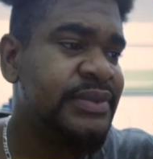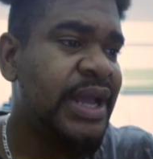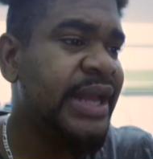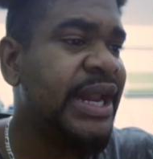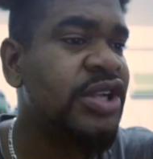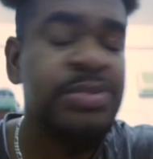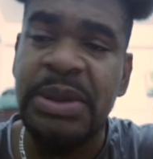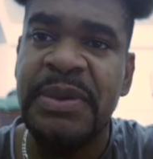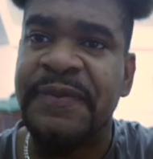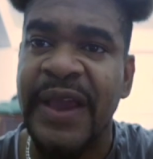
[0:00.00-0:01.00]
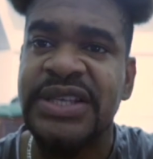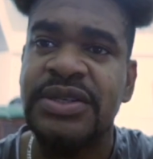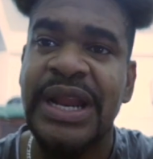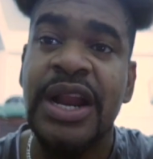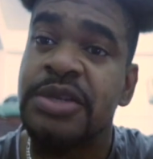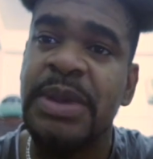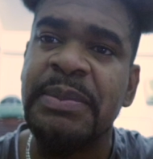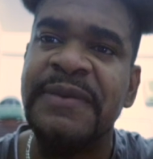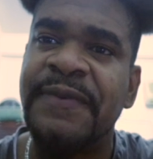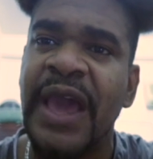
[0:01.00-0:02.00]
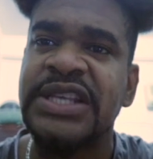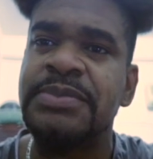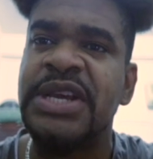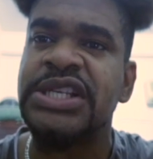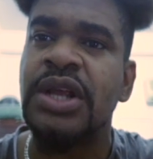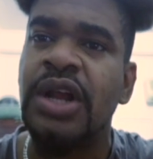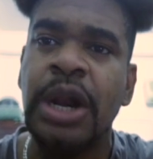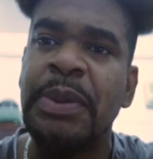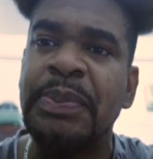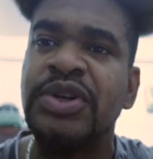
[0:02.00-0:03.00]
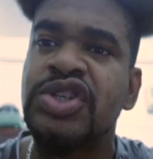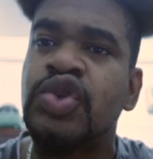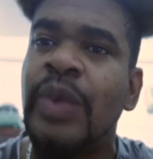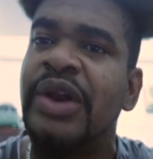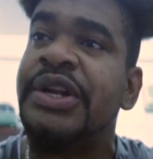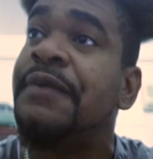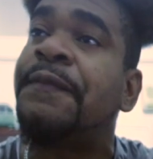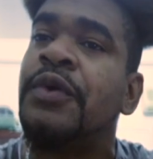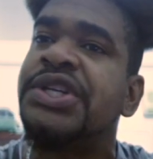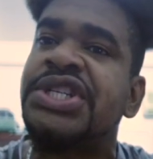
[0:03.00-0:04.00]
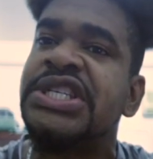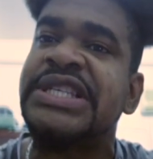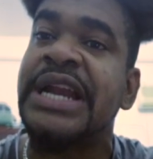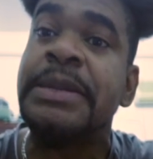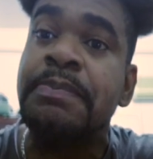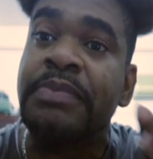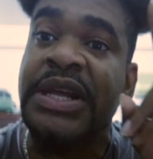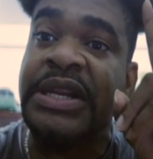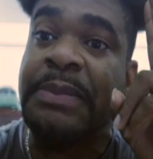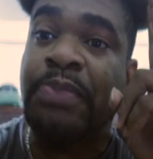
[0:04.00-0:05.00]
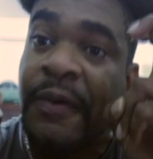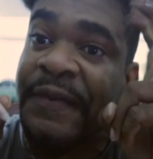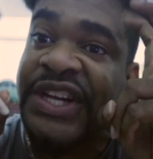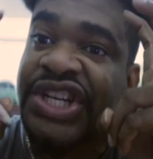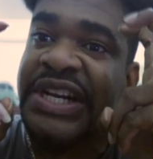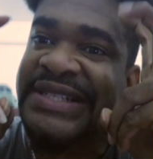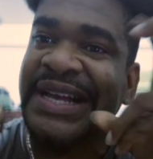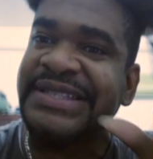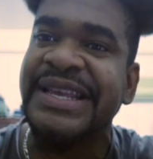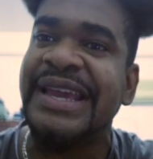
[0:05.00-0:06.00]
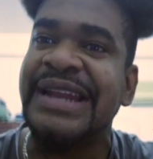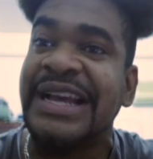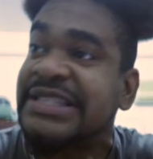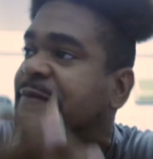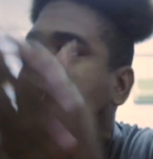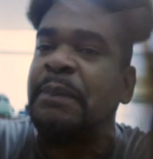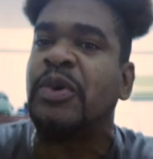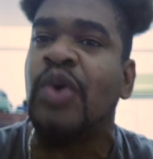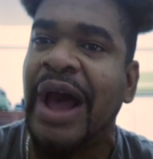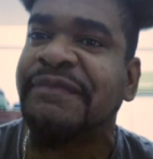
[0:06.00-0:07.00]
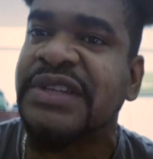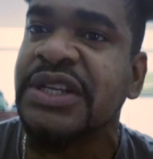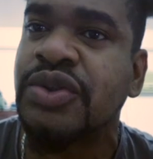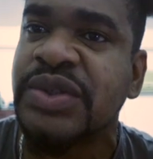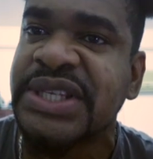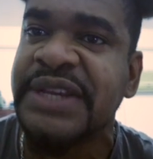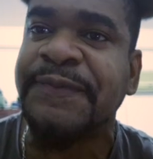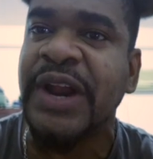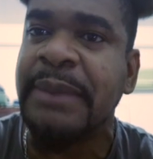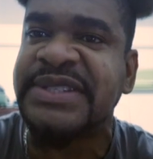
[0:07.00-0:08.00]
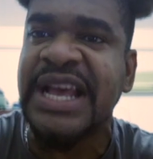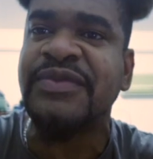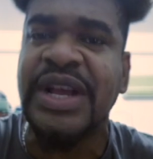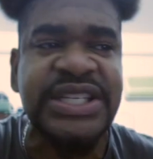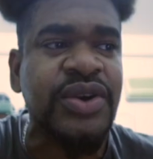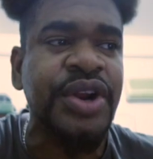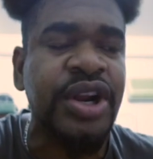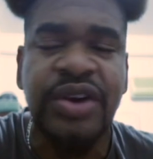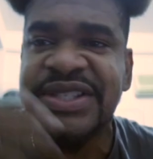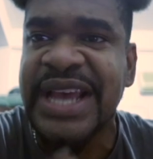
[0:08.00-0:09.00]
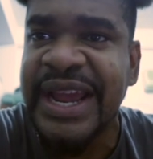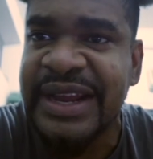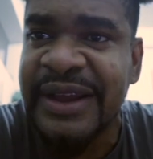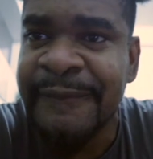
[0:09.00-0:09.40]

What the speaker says: And that does make me vexing. That does make me vex because a lot of people just swallowing the foolishness that the professionals are saying, as if people don't have things to see for themselves what is going on outside.